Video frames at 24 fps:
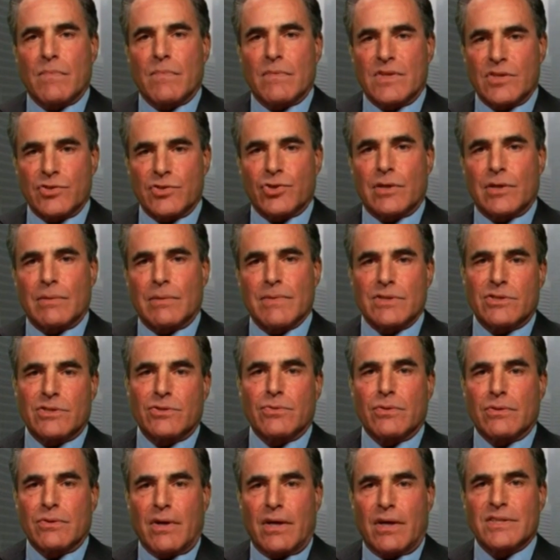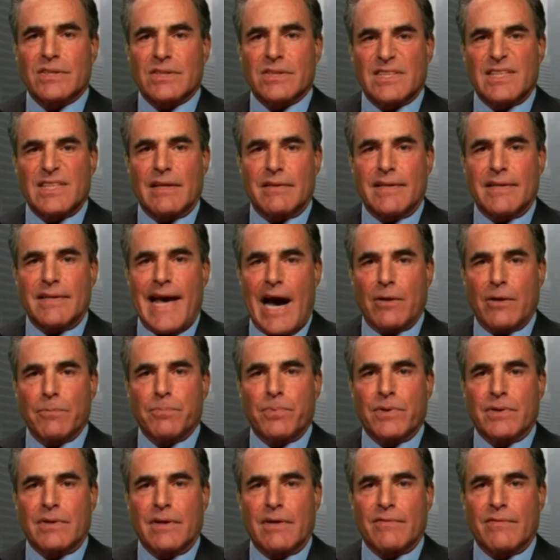determines to a large extent the
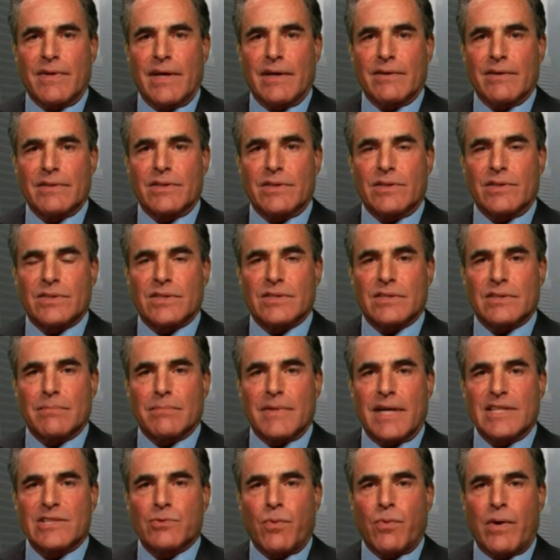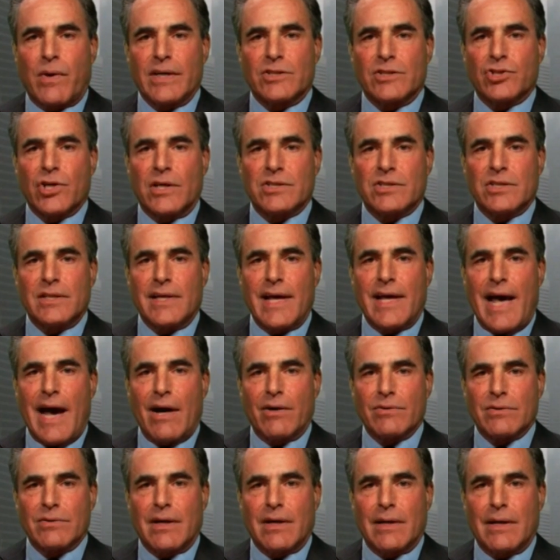output of the healthcare system. That's why judging
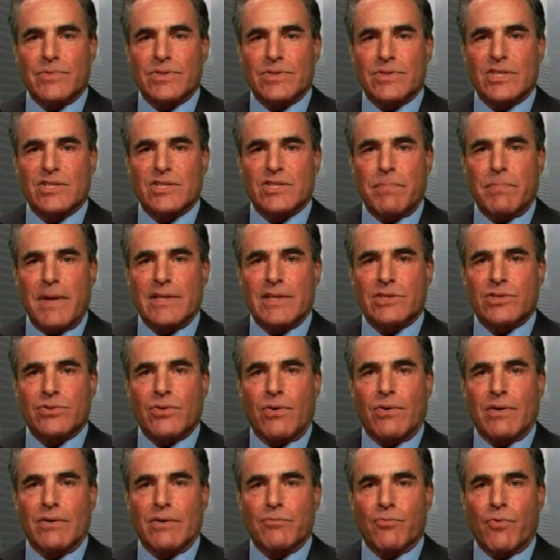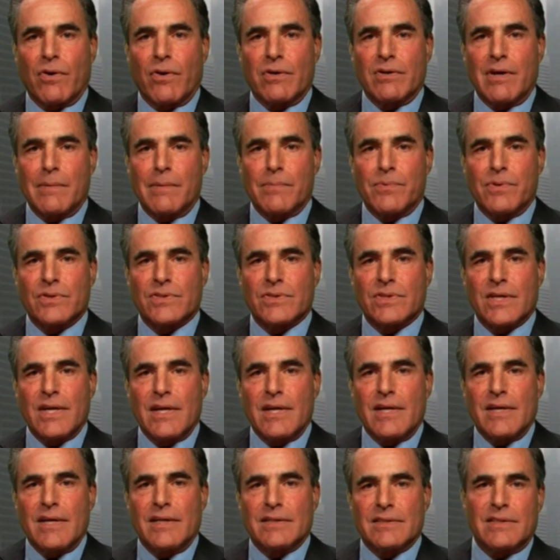outcomes just based on raw numbers
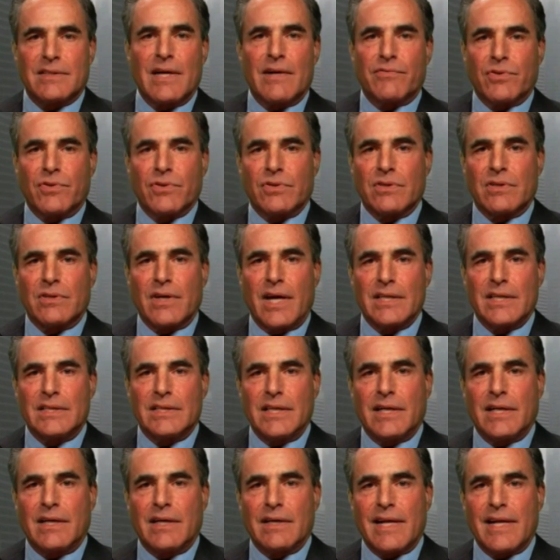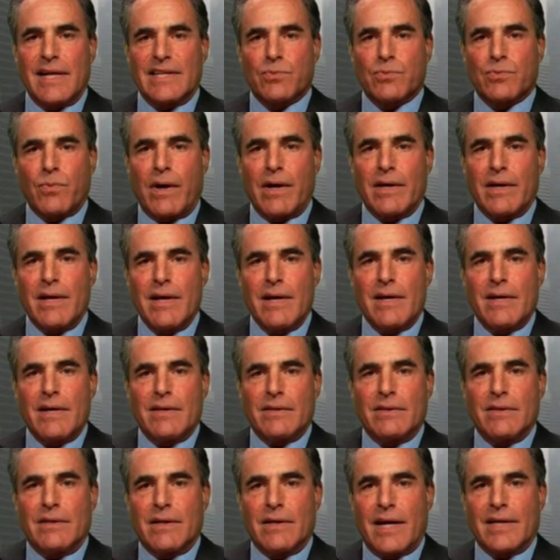is never a good idea, and that's why the
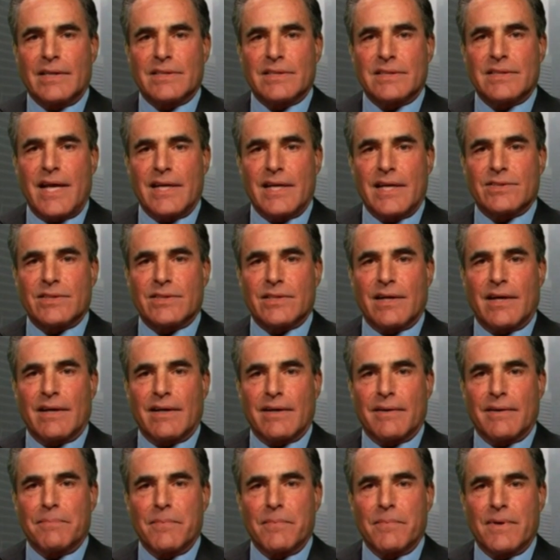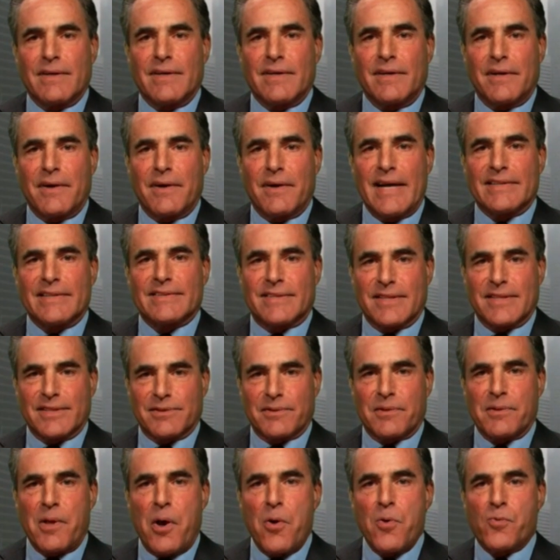United States has this
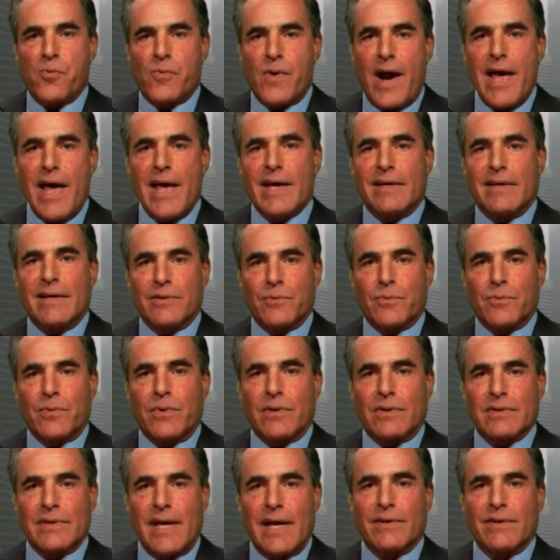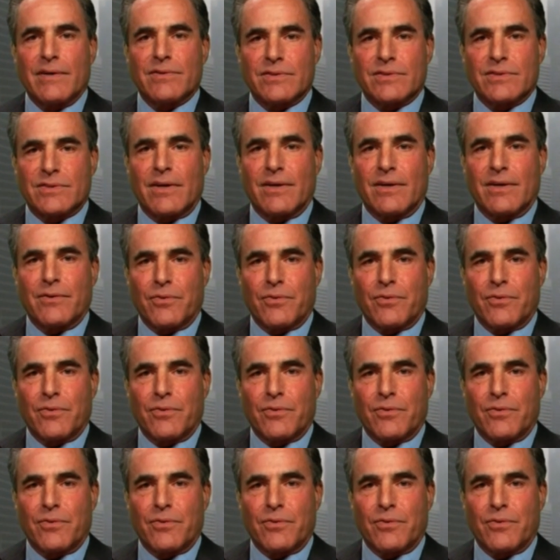low rank in the World Health